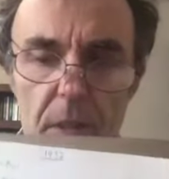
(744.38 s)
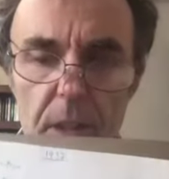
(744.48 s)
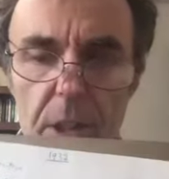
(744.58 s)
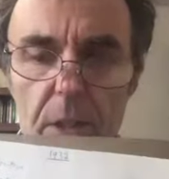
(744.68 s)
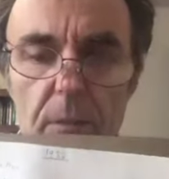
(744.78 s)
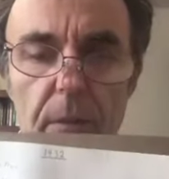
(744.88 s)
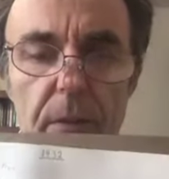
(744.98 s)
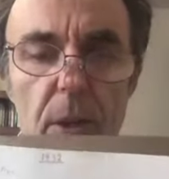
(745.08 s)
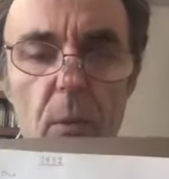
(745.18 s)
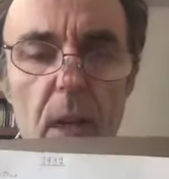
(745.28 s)
Let's just
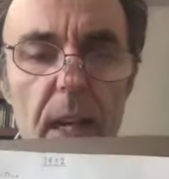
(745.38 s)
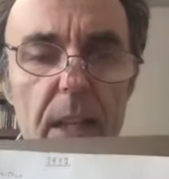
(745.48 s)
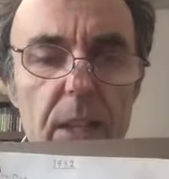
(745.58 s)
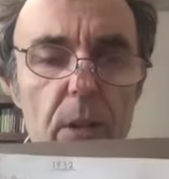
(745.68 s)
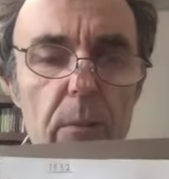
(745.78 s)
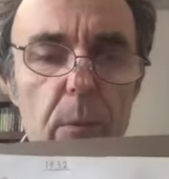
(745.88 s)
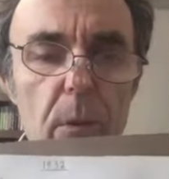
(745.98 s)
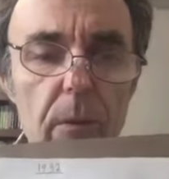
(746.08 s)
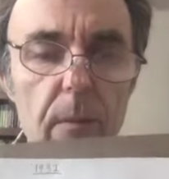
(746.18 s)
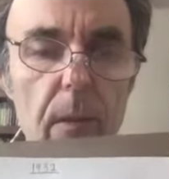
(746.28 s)
review why it's so
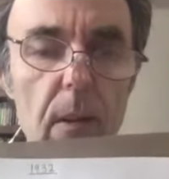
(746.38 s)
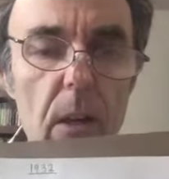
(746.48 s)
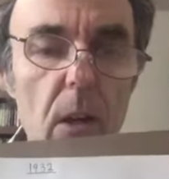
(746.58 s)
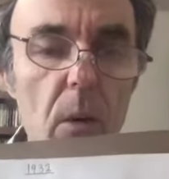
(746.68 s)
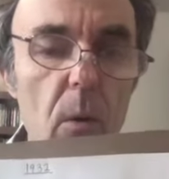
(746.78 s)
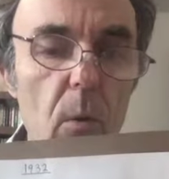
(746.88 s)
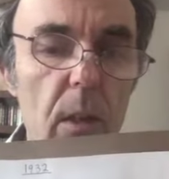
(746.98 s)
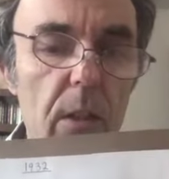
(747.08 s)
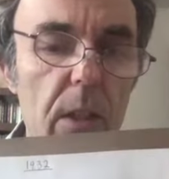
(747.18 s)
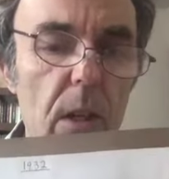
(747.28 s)
important.
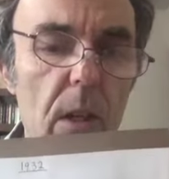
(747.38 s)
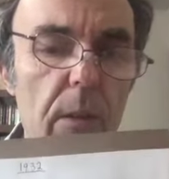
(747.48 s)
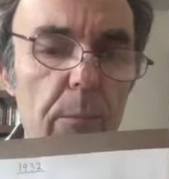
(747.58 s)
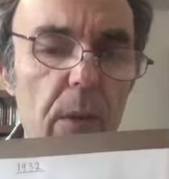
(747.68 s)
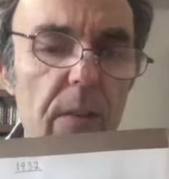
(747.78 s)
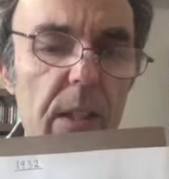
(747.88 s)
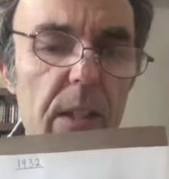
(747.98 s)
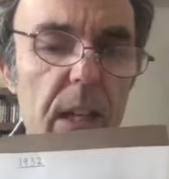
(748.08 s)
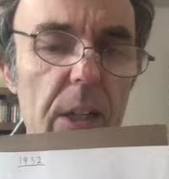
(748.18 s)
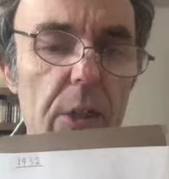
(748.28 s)
We saw in a previous
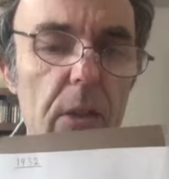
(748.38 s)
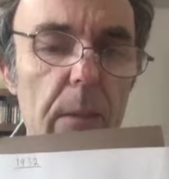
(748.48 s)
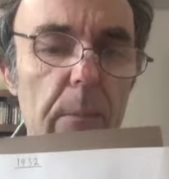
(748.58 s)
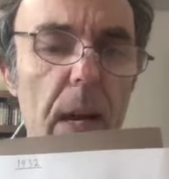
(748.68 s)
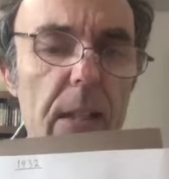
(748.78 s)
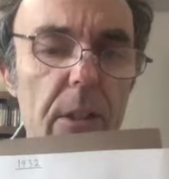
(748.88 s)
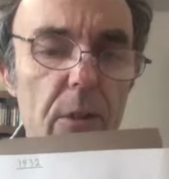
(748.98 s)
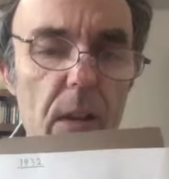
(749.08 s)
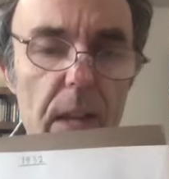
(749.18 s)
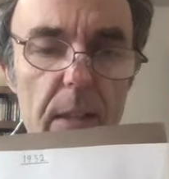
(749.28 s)
lecture that
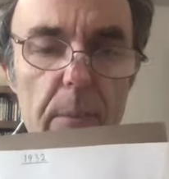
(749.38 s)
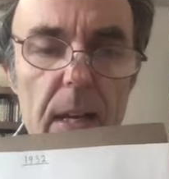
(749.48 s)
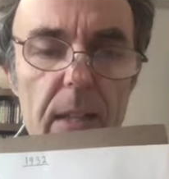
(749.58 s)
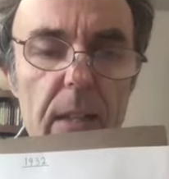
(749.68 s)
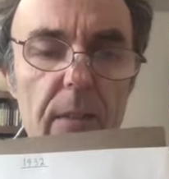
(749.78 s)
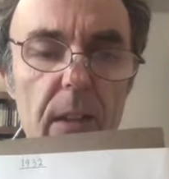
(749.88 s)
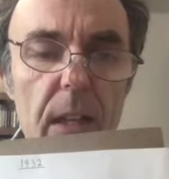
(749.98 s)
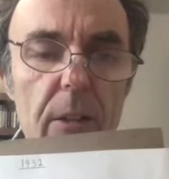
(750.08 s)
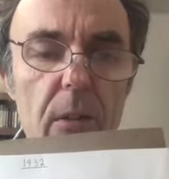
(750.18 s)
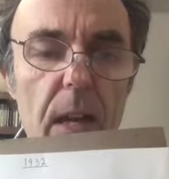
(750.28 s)
positron, the positive
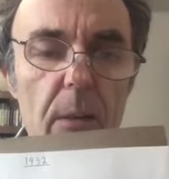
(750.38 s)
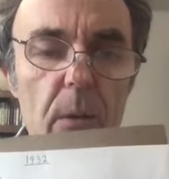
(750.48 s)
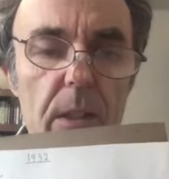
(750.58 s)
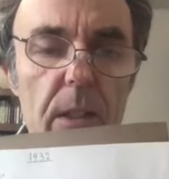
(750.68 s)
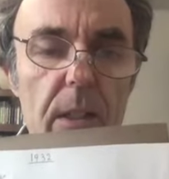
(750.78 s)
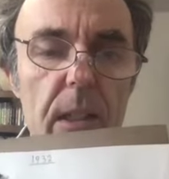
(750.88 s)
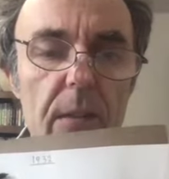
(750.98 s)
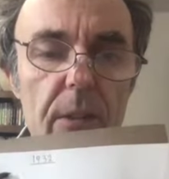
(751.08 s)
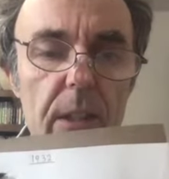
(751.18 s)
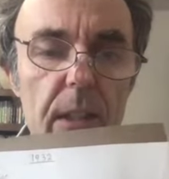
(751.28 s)
electron, was
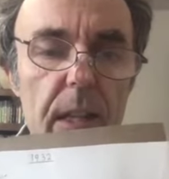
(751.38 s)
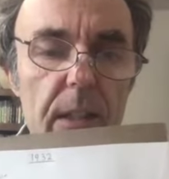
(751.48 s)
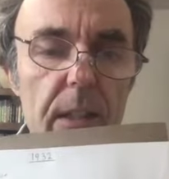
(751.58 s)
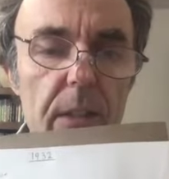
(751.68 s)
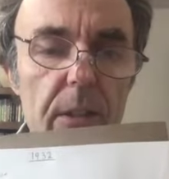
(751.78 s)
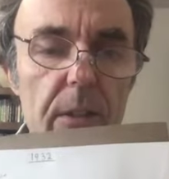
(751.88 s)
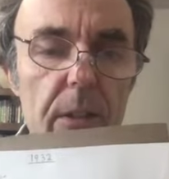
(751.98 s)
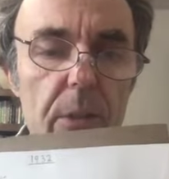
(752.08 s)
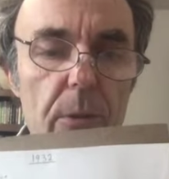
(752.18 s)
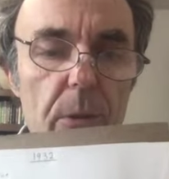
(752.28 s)
discovered in
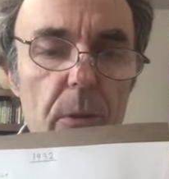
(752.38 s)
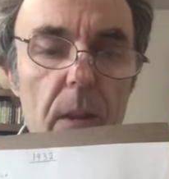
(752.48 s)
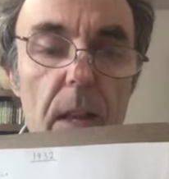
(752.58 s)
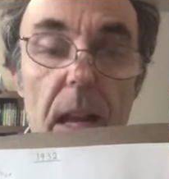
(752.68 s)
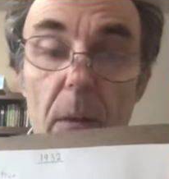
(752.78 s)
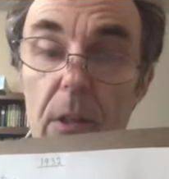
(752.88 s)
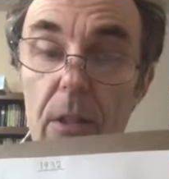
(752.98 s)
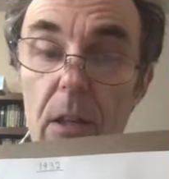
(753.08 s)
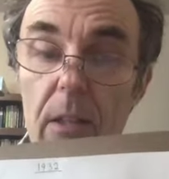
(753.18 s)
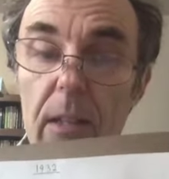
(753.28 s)
1932. We
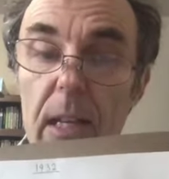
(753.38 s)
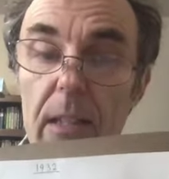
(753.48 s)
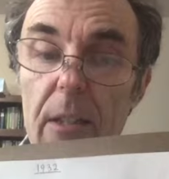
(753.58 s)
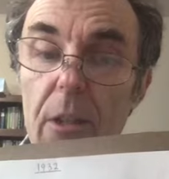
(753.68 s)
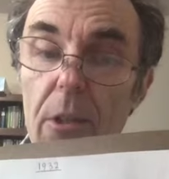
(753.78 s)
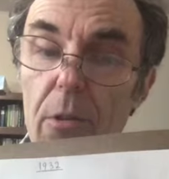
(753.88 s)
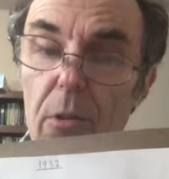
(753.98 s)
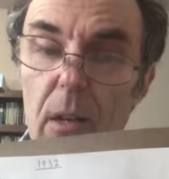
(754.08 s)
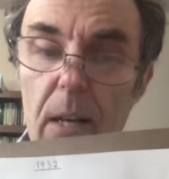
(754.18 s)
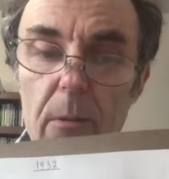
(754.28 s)
saw today that the
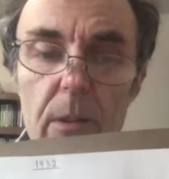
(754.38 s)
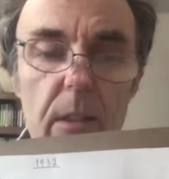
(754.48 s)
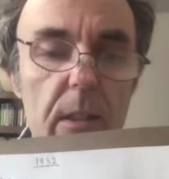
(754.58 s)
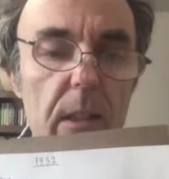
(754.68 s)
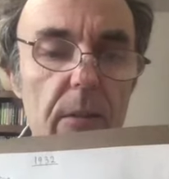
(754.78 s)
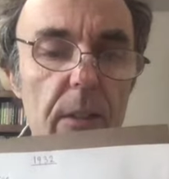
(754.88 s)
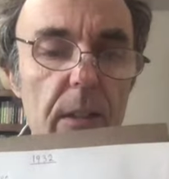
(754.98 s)
neutron was discovered in